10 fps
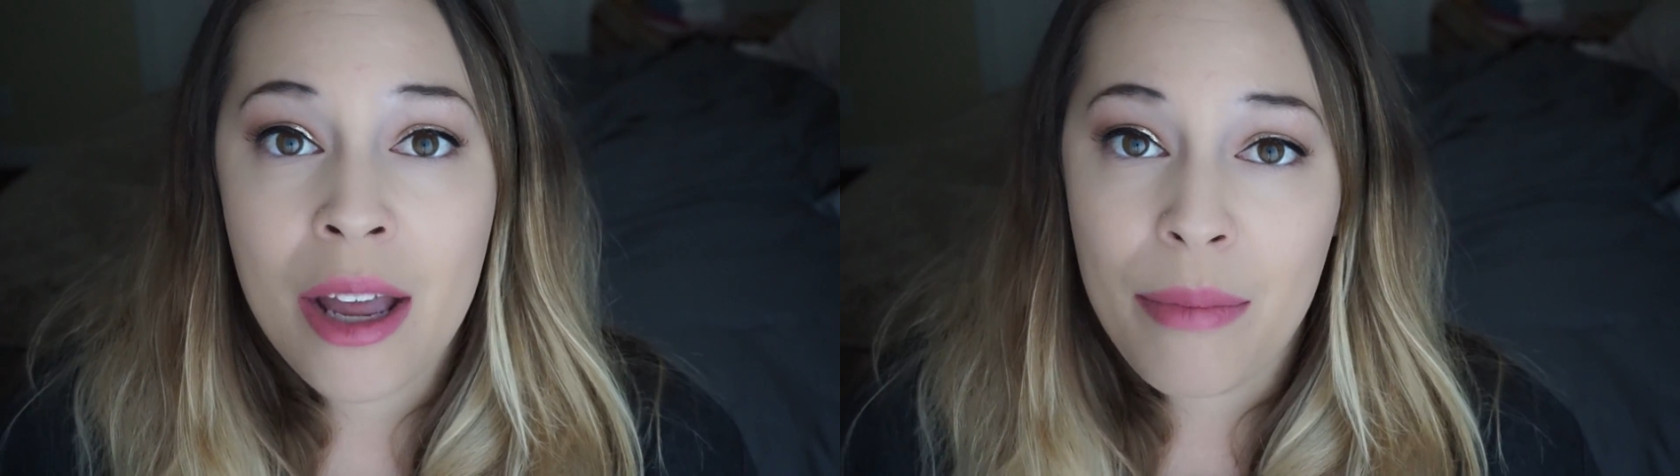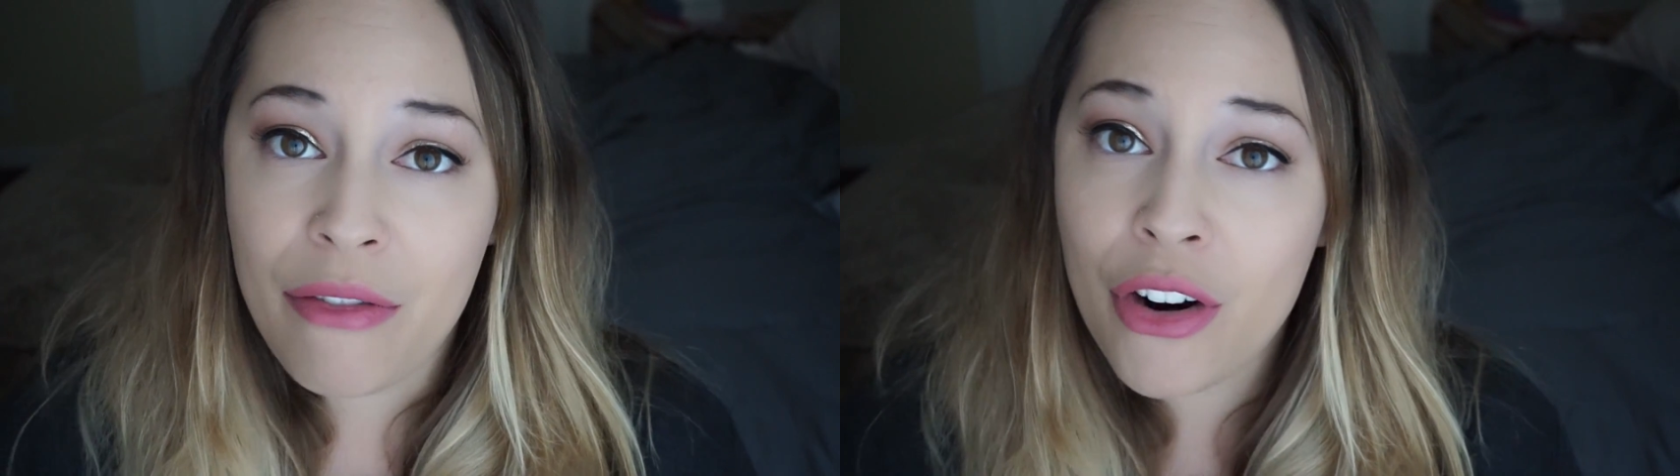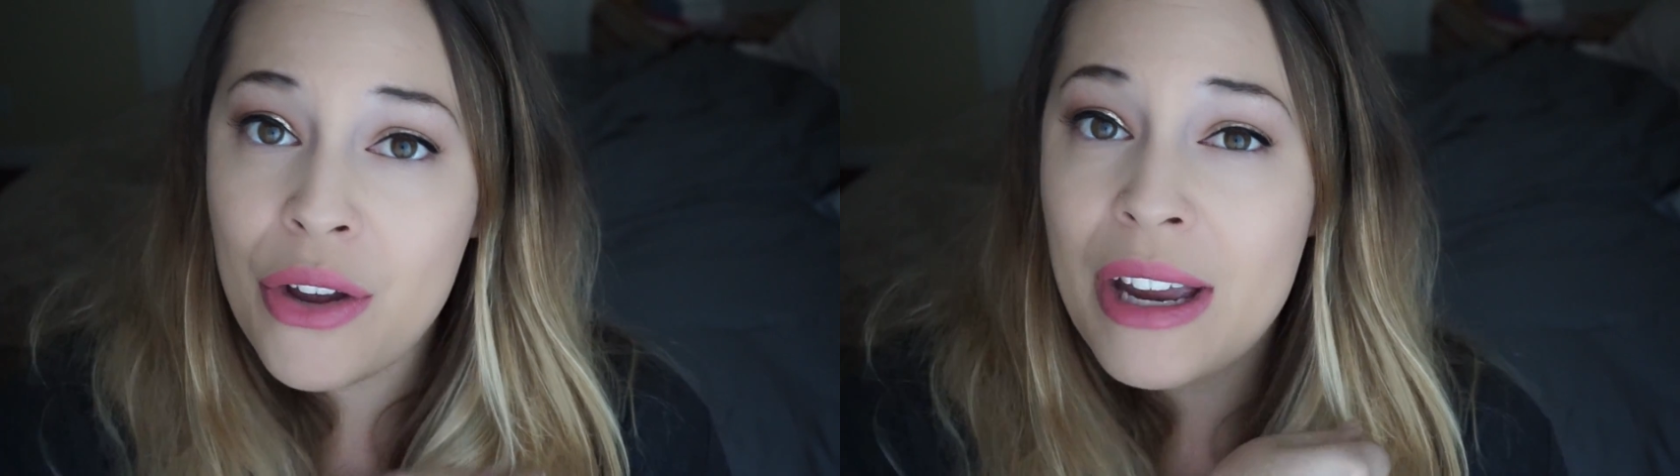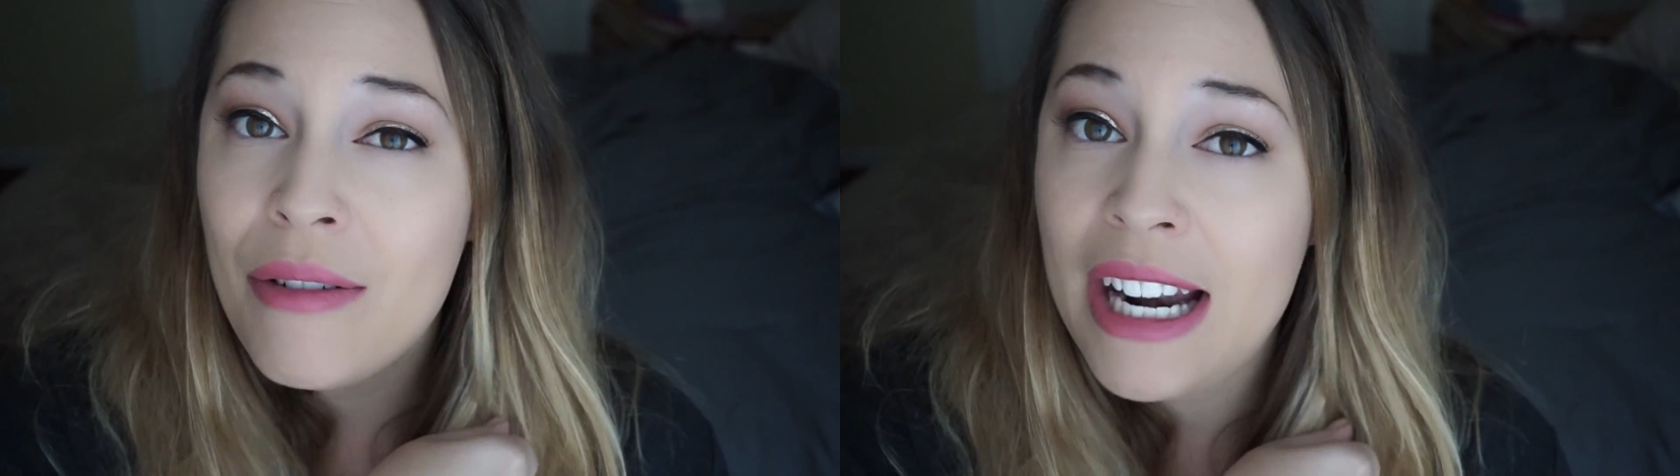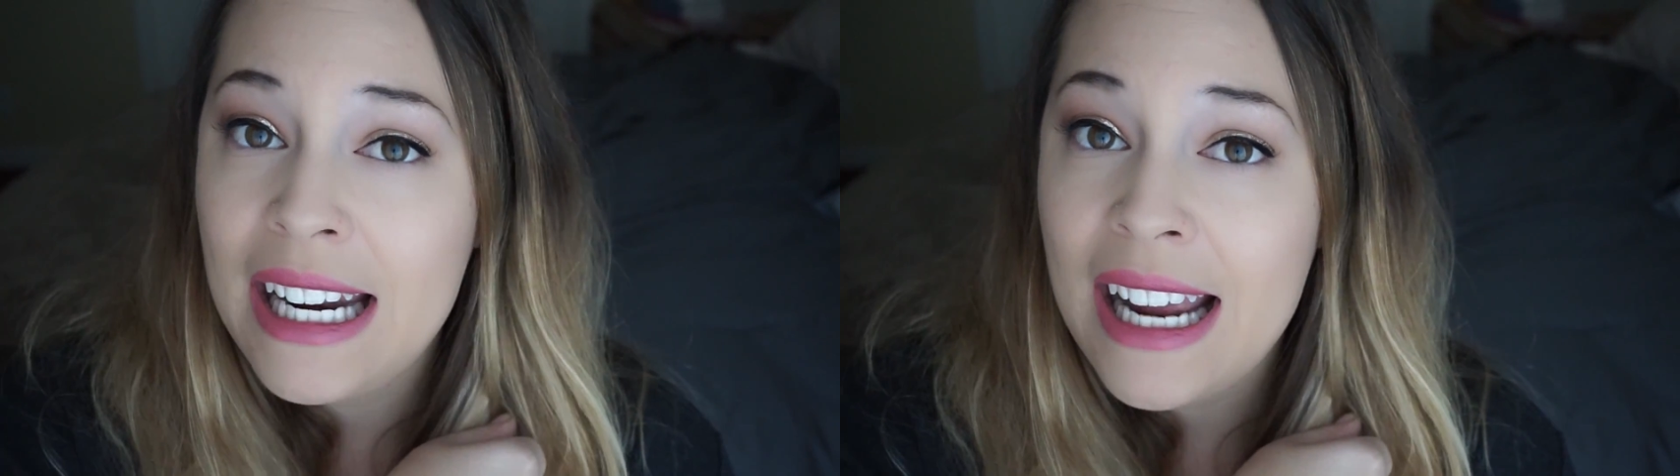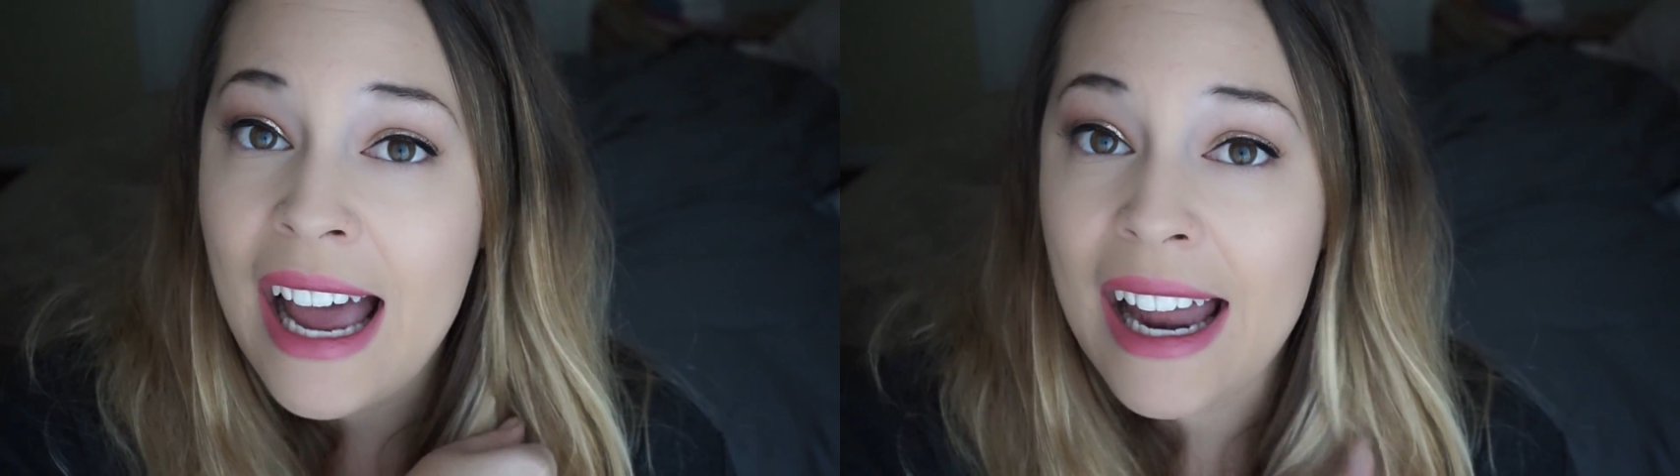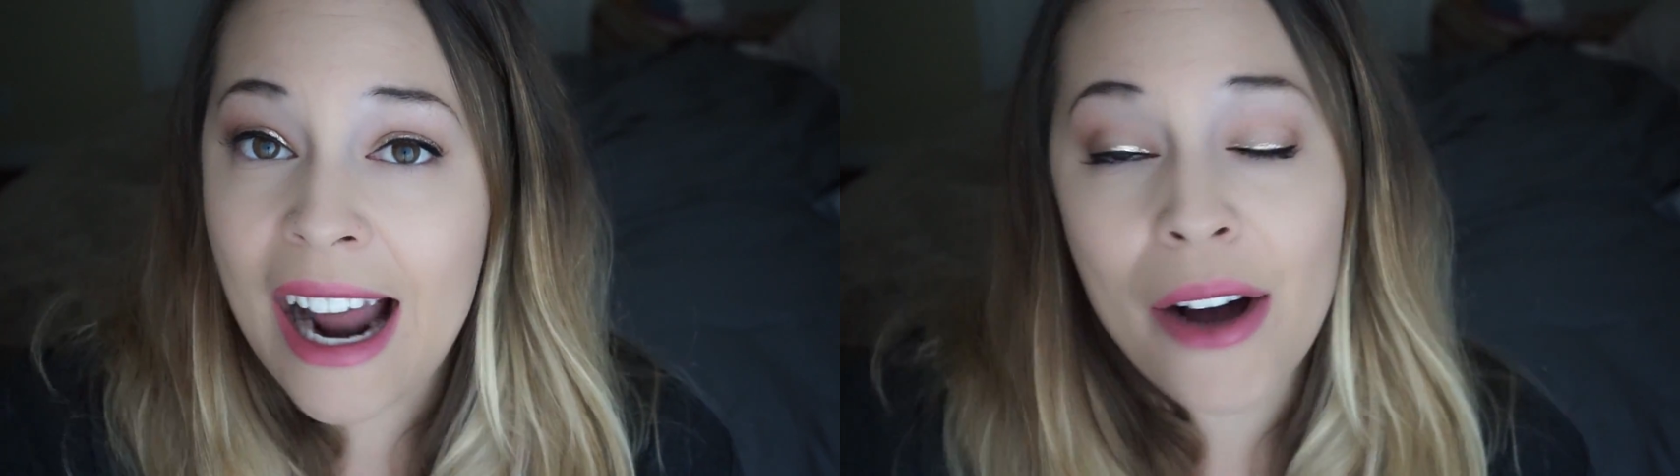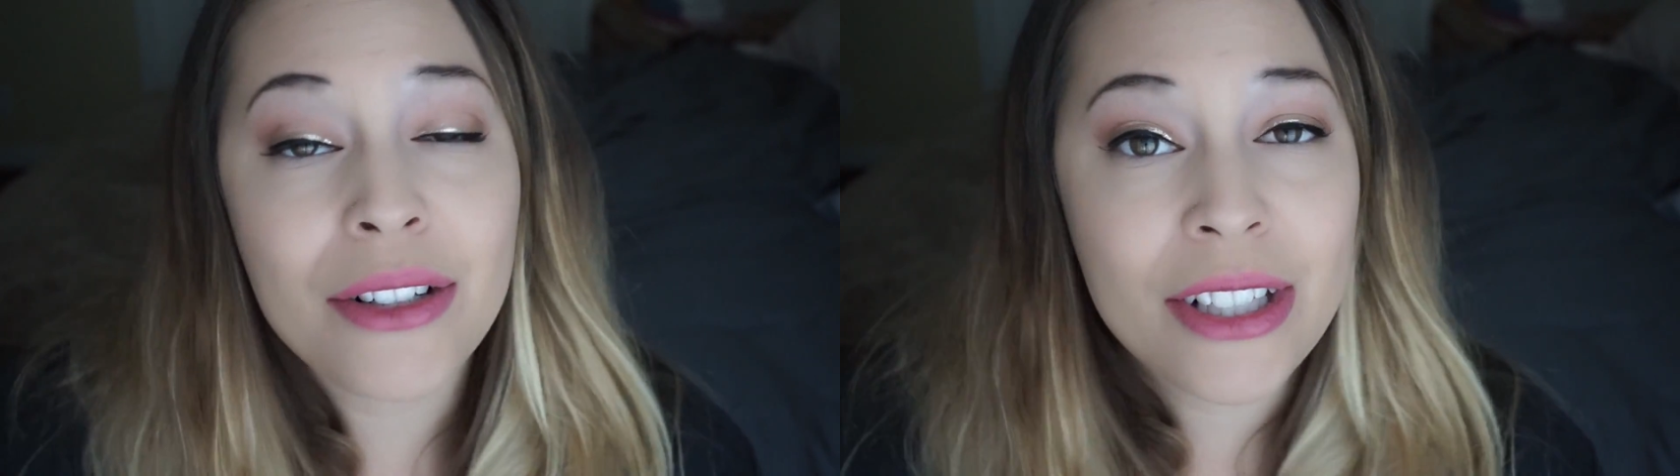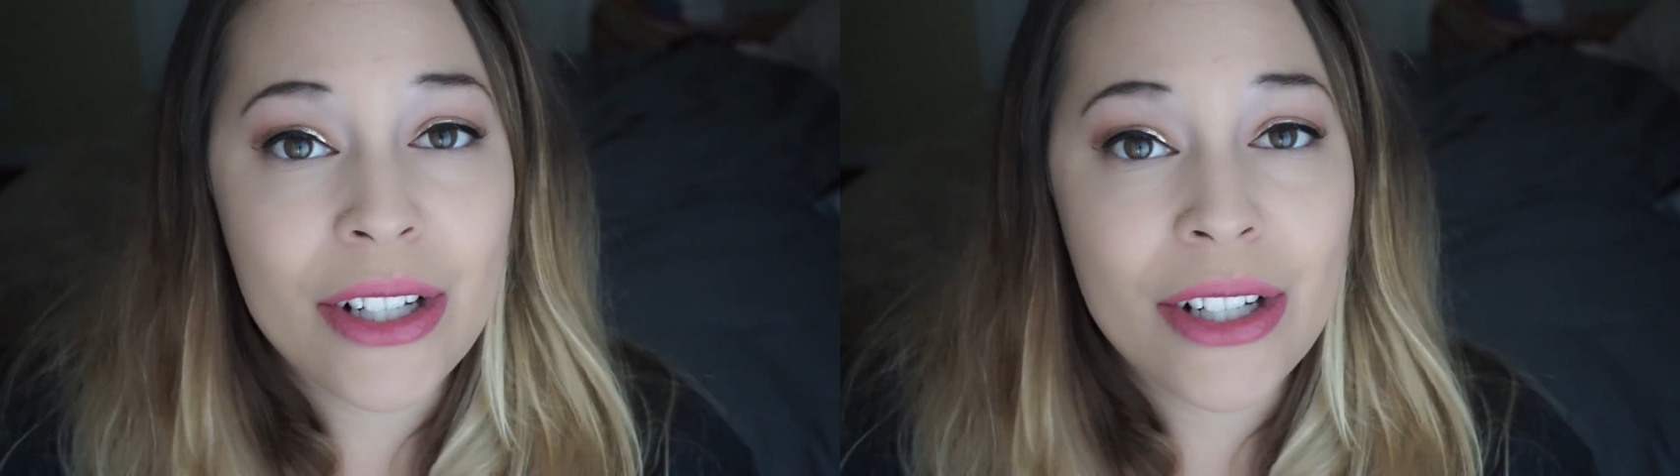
before you get ready to head out.